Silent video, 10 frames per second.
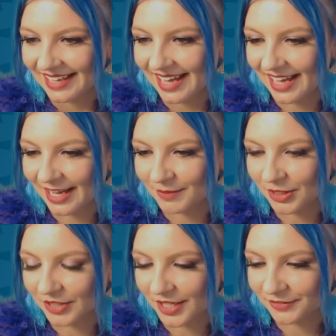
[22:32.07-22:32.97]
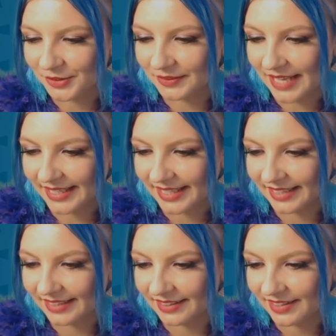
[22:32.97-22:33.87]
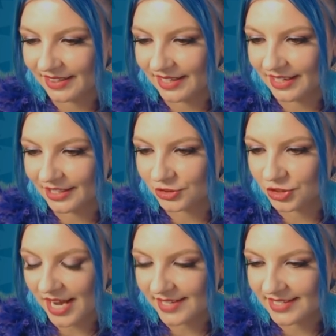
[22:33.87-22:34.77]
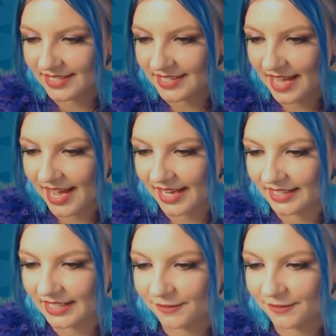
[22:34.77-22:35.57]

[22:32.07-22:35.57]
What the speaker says: a lot of you liking the chest design.